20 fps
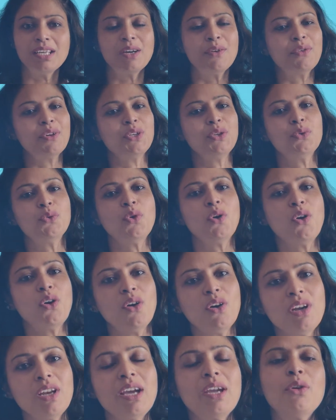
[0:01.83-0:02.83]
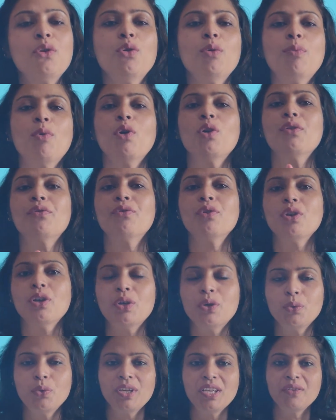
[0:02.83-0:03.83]
how are you all? I hope all of you are
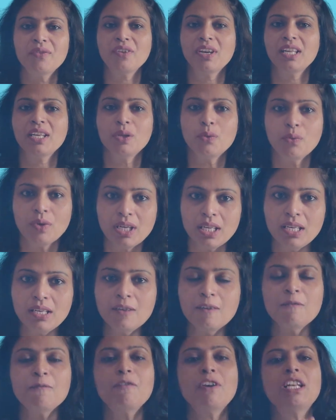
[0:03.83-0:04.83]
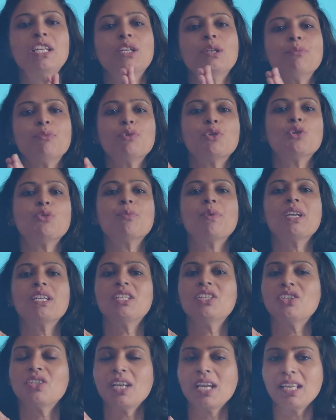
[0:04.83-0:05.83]
doing very well. Welcome to my
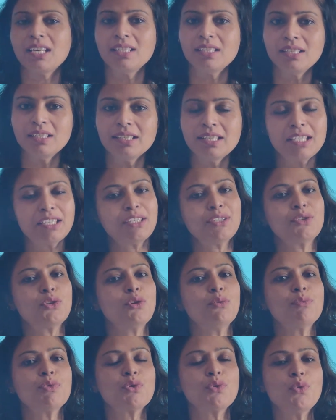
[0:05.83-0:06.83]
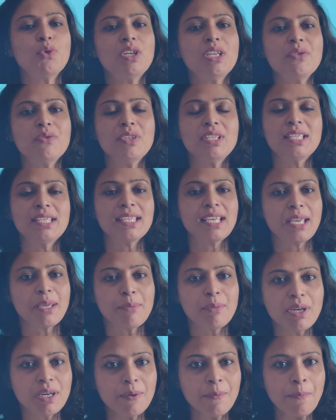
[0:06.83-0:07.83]
channel, that is Homeschooling with
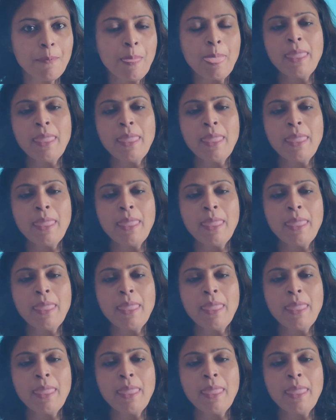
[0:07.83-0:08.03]
SciMa.